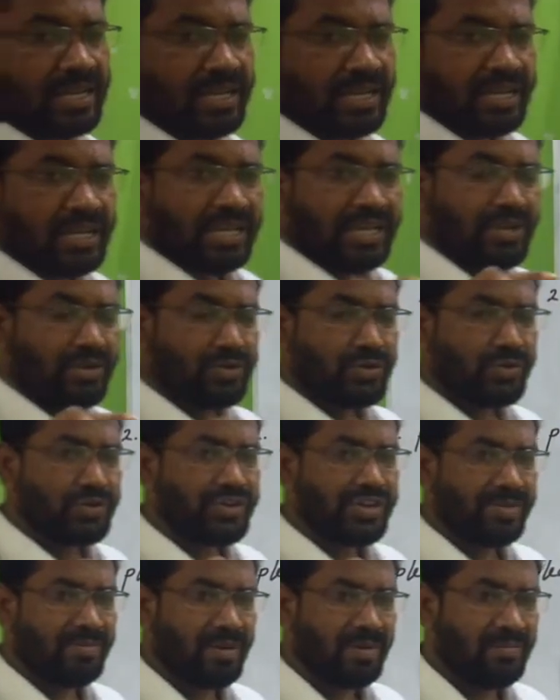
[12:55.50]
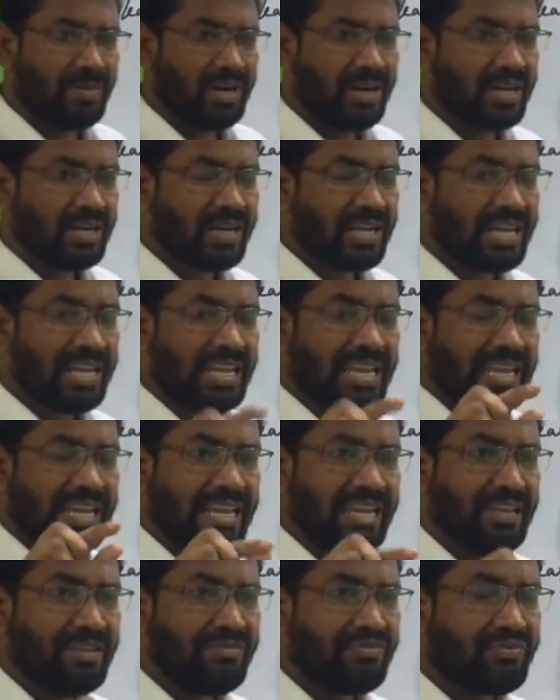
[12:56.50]
you should remember,
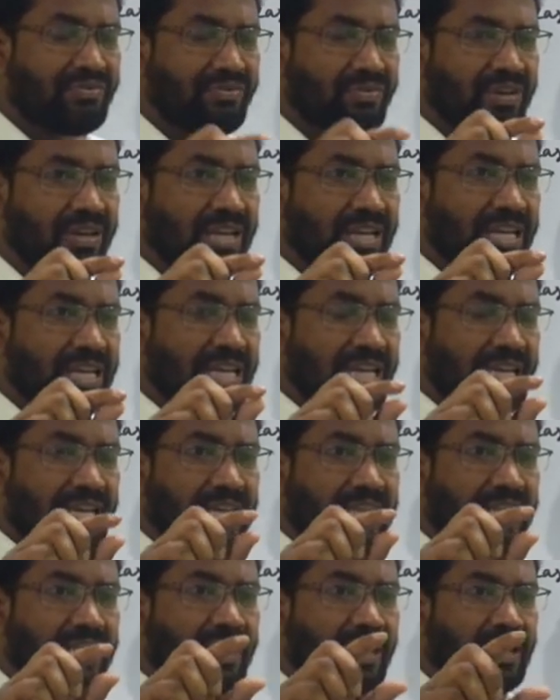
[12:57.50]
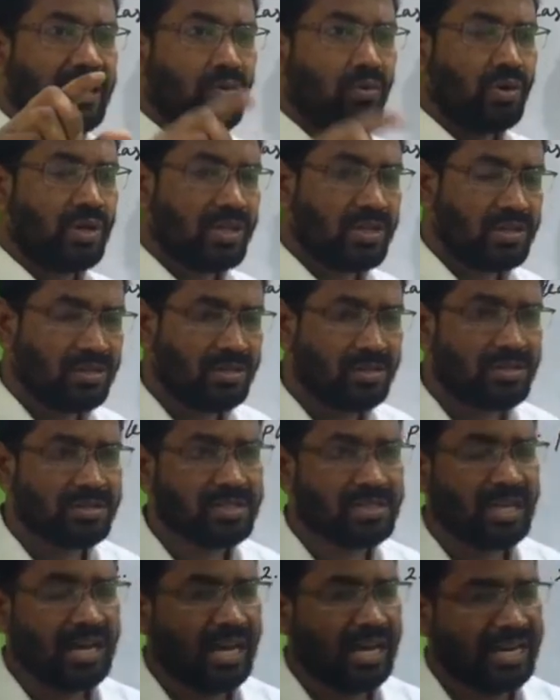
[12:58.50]
if the
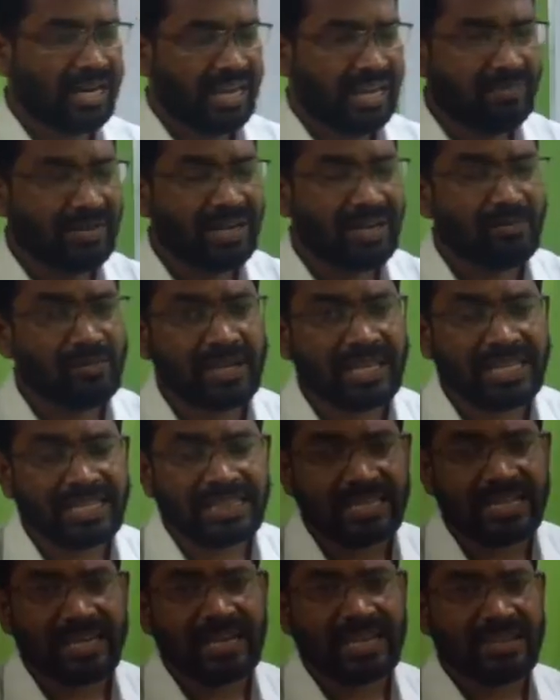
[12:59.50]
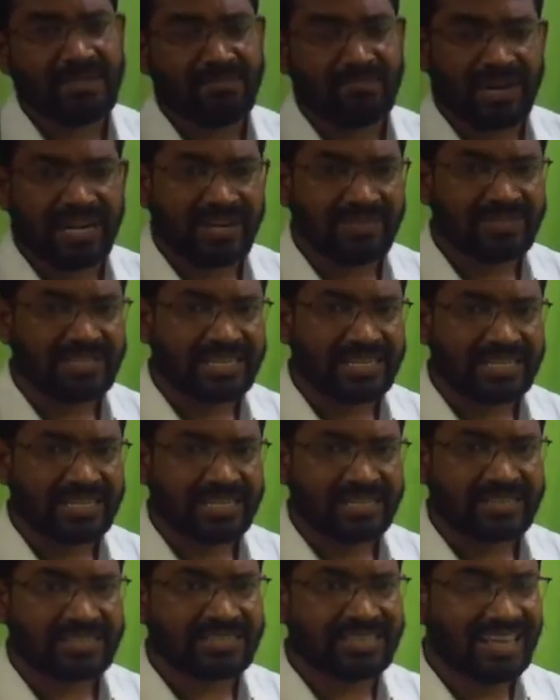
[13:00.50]
words are available in the imperative
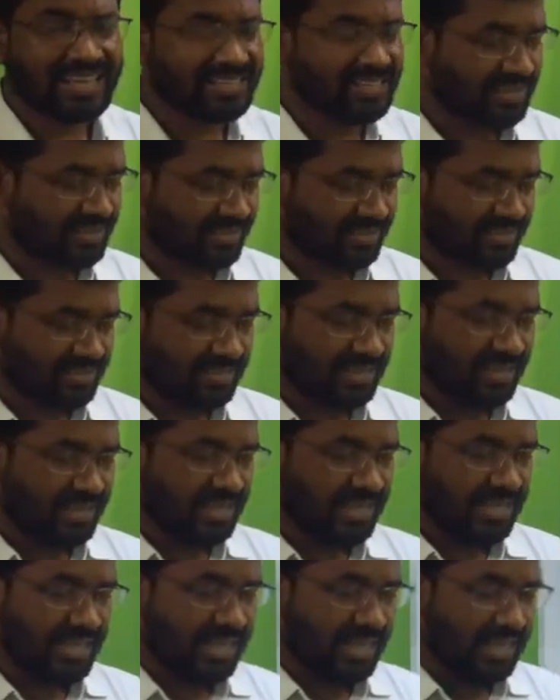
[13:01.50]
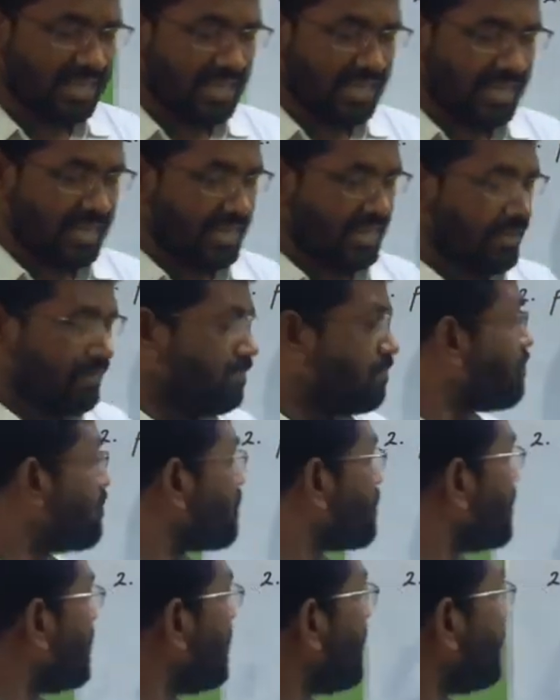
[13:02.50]
sentence such as
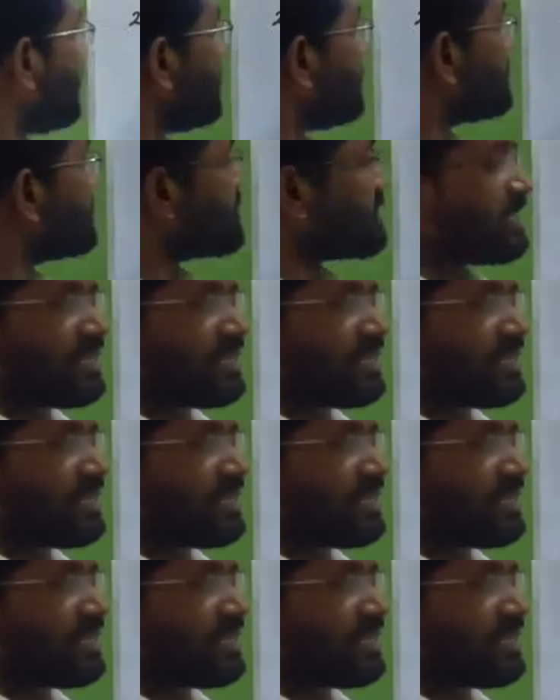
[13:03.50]
please,